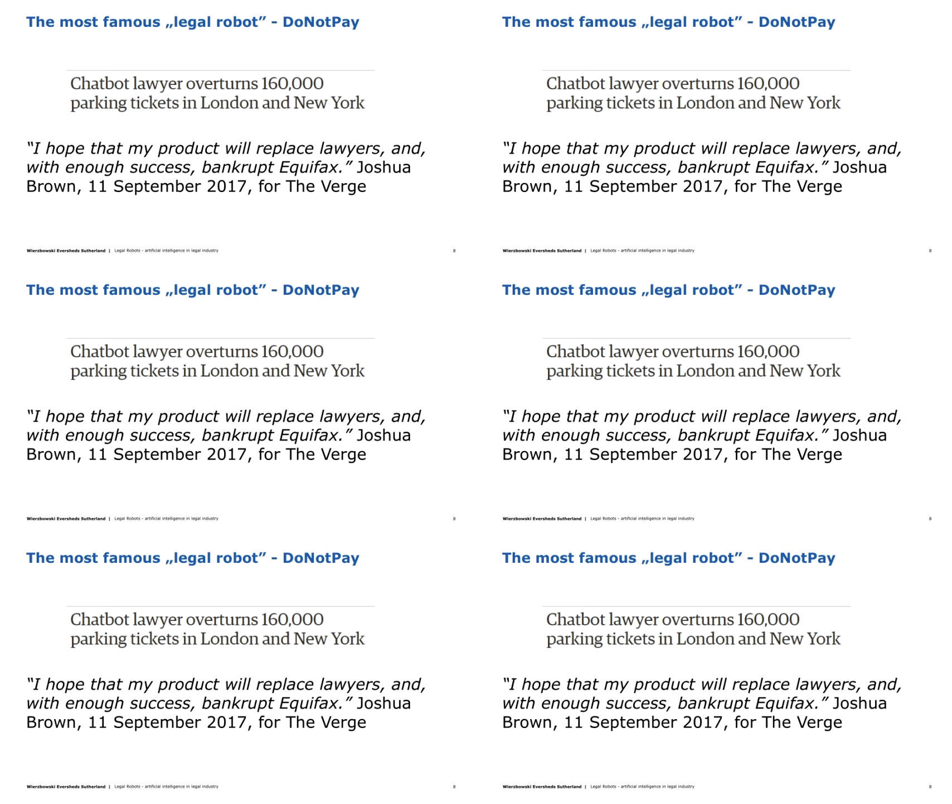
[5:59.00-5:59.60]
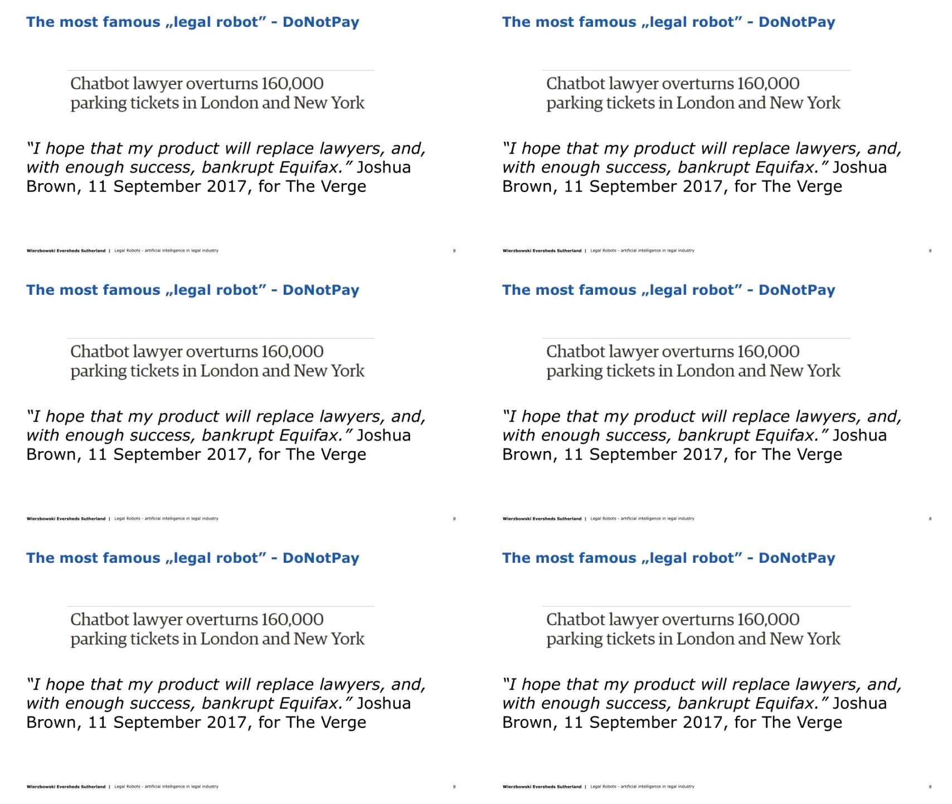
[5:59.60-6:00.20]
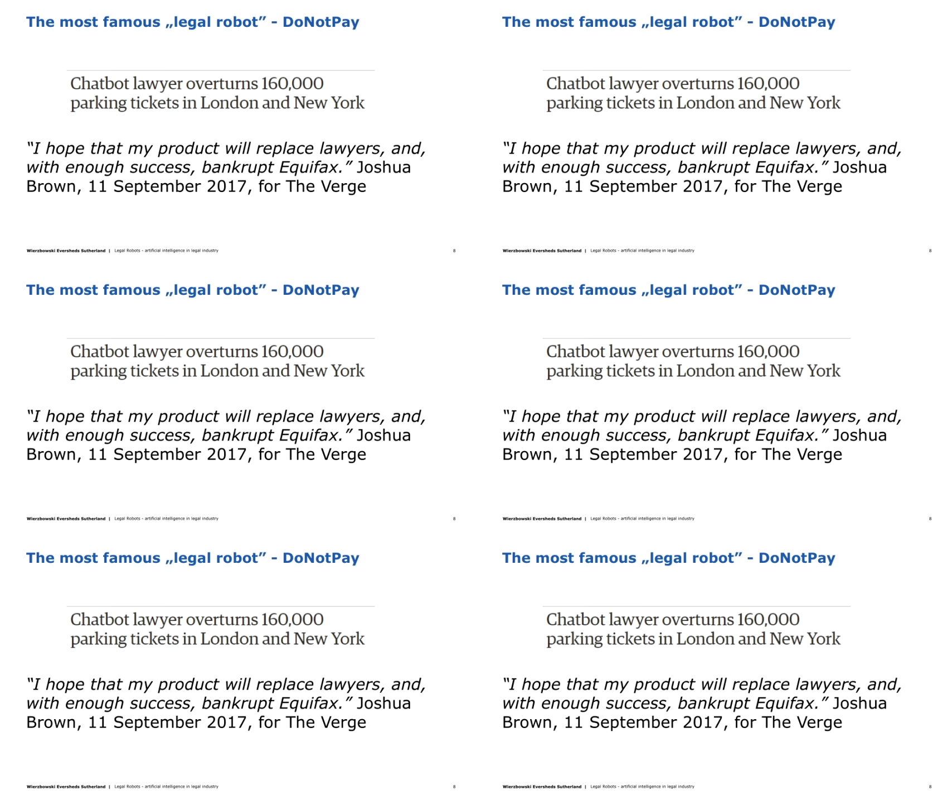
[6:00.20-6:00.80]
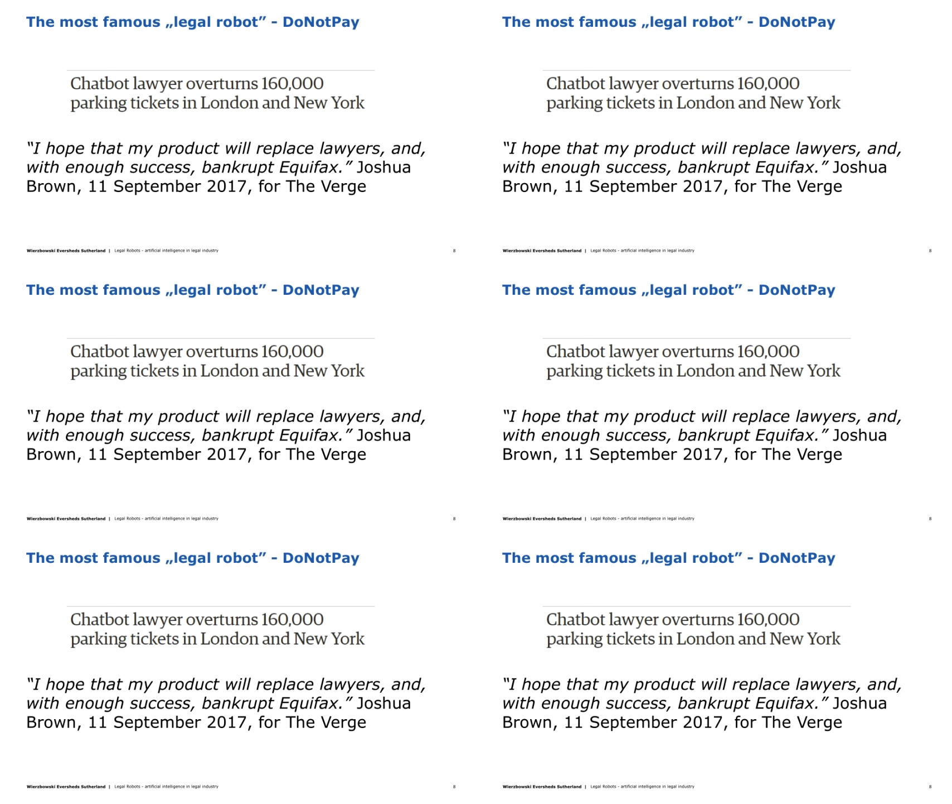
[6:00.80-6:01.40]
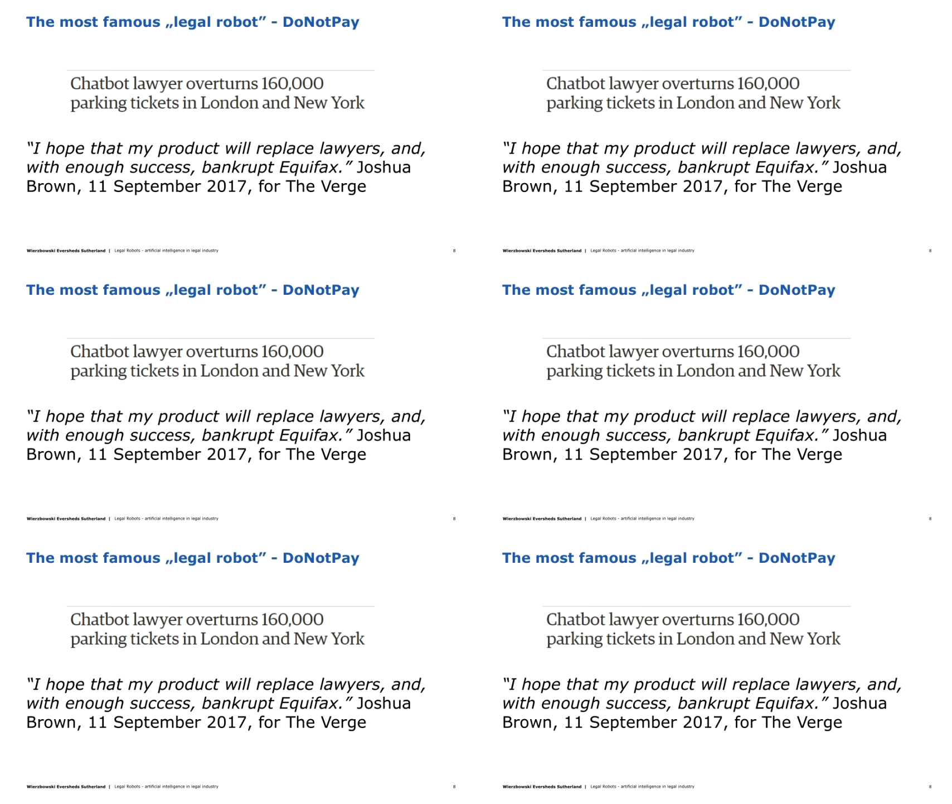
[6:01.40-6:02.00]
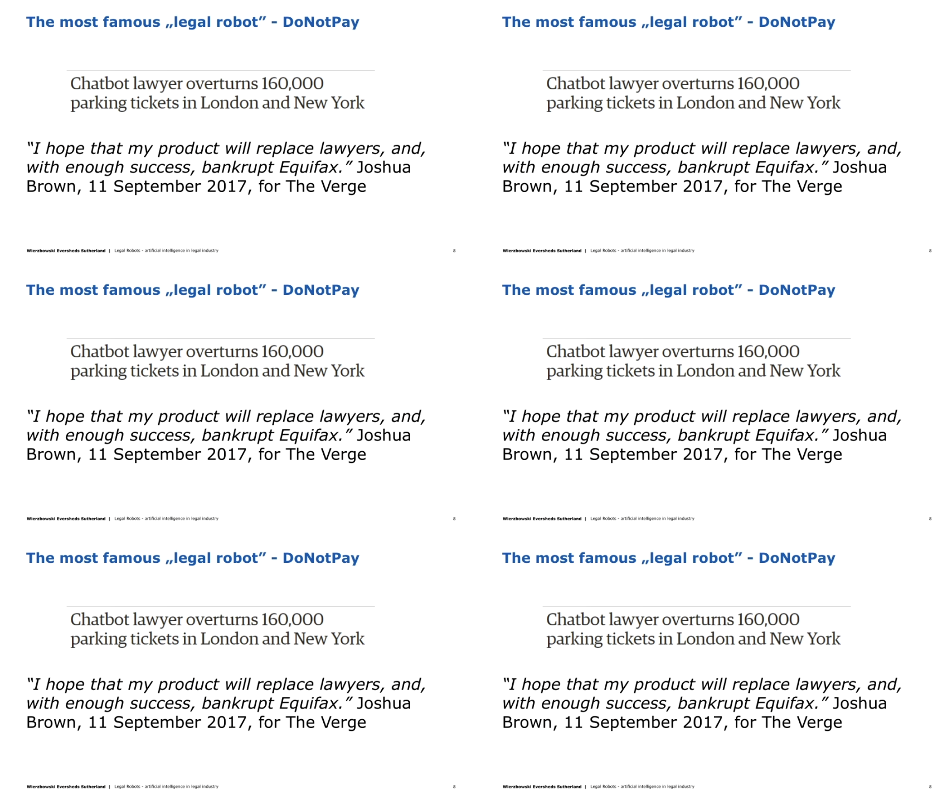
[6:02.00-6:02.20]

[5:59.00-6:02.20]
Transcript: Nobody's mouth can be seen.